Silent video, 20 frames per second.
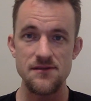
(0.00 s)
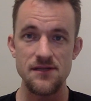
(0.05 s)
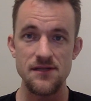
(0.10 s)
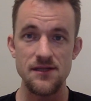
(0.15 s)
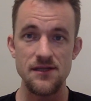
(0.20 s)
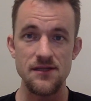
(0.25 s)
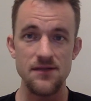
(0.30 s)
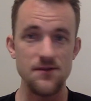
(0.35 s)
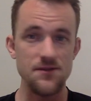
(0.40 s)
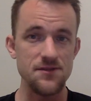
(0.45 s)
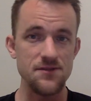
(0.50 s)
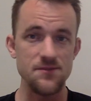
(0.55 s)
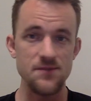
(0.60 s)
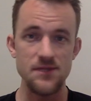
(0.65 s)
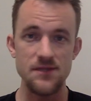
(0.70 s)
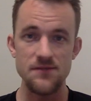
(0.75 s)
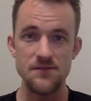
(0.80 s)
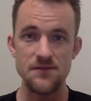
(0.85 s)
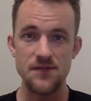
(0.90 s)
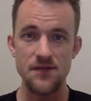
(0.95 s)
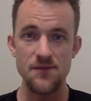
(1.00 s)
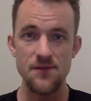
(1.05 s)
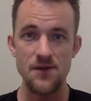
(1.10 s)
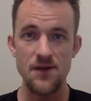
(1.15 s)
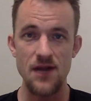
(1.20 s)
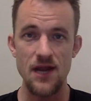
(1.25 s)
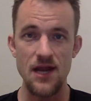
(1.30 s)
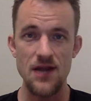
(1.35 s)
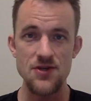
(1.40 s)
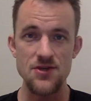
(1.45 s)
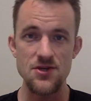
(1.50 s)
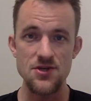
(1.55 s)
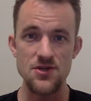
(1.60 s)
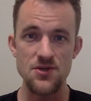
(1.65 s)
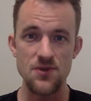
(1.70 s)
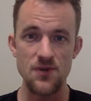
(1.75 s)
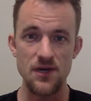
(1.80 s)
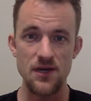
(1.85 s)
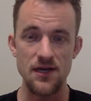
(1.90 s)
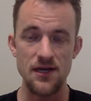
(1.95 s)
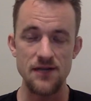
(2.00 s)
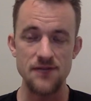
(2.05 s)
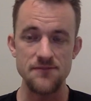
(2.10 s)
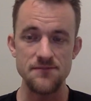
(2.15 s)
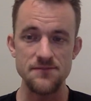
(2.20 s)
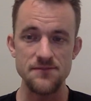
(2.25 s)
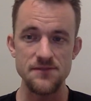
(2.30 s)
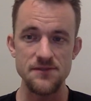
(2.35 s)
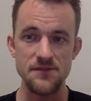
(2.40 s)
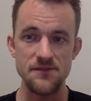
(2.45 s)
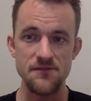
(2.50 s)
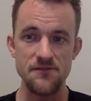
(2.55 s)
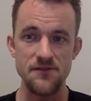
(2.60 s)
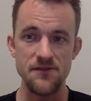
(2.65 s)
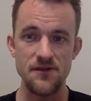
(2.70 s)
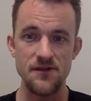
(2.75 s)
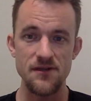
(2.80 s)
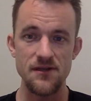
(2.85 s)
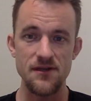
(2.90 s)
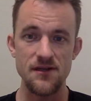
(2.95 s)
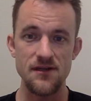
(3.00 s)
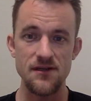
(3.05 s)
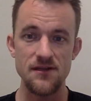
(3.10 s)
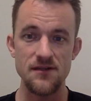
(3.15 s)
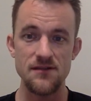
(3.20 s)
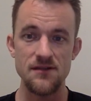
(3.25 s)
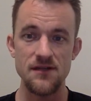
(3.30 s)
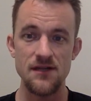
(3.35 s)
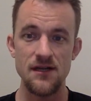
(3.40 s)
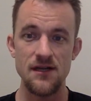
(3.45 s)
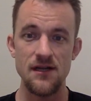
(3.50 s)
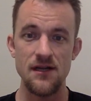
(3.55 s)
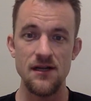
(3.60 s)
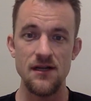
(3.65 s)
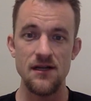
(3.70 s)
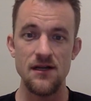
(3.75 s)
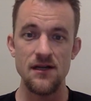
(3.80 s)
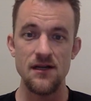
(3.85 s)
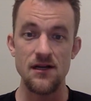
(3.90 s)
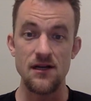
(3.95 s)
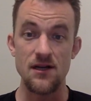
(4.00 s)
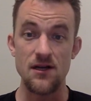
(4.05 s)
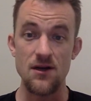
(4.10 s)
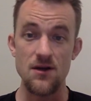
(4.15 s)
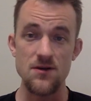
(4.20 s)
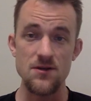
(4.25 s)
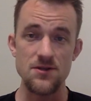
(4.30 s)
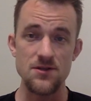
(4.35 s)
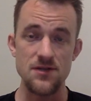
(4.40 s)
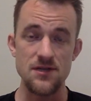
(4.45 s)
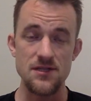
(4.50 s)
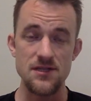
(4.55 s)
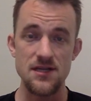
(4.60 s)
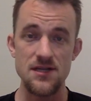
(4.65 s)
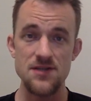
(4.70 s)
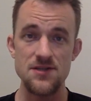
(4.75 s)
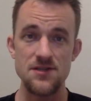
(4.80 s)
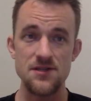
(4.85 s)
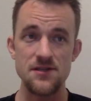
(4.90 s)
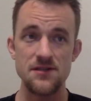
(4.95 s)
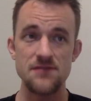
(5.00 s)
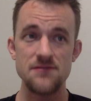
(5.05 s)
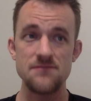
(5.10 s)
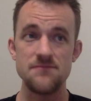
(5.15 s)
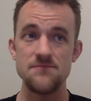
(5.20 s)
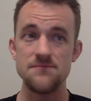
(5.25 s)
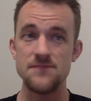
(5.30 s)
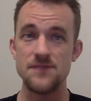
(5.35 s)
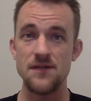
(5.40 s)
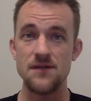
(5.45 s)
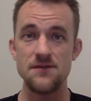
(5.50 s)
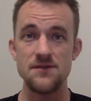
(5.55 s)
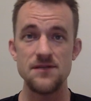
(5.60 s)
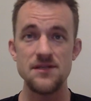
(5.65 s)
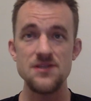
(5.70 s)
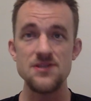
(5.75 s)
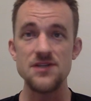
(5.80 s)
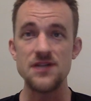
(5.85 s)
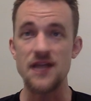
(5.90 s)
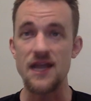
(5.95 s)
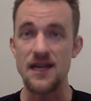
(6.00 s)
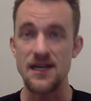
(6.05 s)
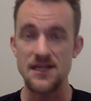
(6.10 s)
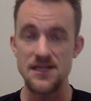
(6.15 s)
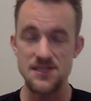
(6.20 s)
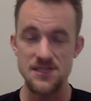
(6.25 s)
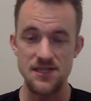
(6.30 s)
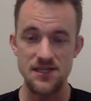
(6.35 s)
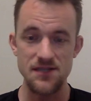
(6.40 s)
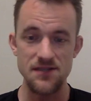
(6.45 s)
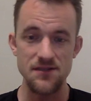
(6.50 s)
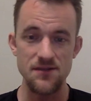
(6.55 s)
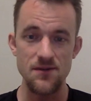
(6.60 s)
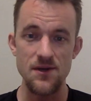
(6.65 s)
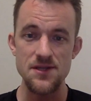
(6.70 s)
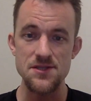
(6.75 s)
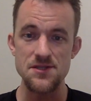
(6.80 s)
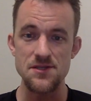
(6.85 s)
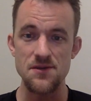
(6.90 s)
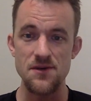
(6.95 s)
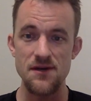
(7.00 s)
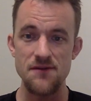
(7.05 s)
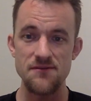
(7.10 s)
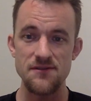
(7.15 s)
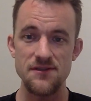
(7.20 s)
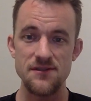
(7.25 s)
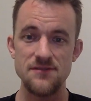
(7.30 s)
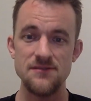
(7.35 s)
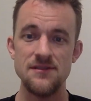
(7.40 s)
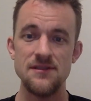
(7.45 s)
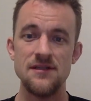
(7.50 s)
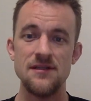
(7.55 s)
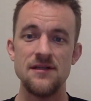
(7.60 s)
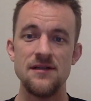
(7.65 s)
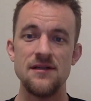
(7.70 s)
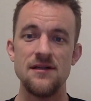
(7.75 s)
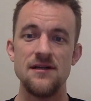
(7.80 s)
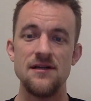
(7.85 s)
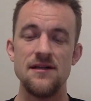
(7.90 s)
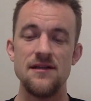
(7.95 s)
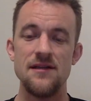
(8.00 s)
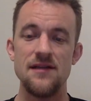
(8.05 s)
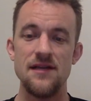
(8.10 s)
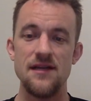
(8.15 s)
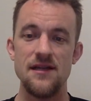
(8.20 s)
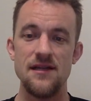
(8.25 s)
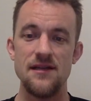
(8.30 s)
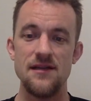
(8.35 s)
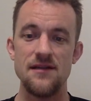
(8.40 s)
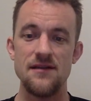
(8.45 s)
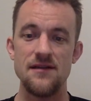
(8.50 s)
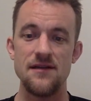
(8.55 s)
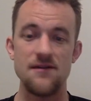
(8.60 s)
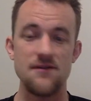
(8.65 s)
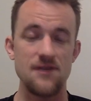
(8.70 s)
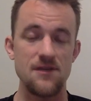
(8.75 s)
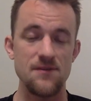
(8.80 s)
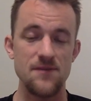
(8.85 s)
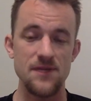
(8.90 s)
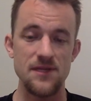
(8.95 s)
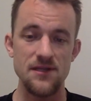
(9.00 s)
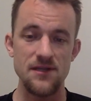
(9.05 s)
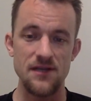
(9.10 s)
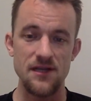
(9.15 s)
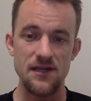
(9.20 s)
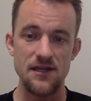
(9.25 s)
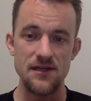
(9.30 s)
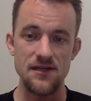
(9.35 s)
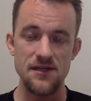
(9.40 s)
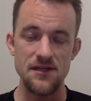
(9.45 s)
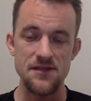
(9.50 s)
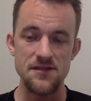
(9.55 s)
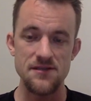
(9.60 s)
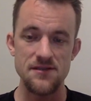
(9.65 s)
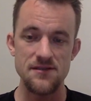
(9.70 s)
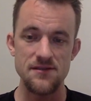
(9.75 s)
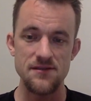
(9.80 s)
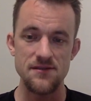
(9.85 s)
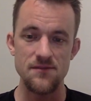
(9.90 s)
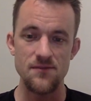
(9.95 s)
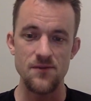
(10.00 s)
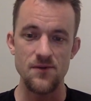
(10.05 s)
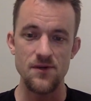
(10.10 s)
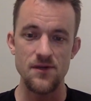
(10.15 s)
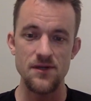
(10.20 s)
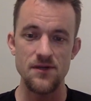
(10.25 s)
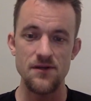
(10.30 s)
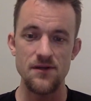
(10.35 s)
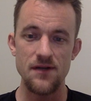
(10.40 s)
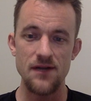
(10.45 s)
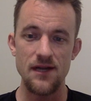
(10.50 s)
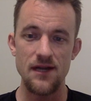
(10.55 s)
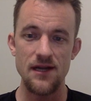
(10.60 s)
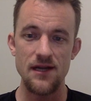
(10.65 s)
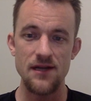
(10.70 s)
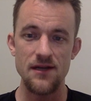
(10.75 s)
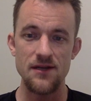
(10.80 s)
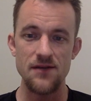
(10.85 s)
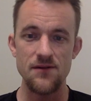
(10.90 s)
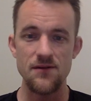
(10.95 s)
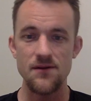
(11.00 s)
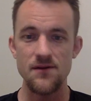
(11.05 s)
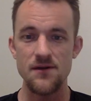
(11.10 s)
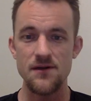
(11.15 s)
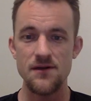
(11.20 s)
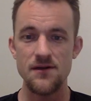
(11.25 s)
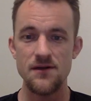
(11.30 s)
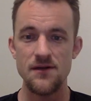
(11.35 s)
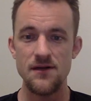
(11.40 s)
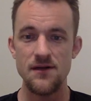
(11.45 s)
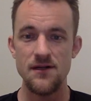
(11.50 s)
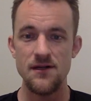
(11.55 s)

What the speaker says: the ultimate communication shortcut. If you're a coach or a teacher, teaching any skill whatsoever, then I recommend looking into this. The more you can get your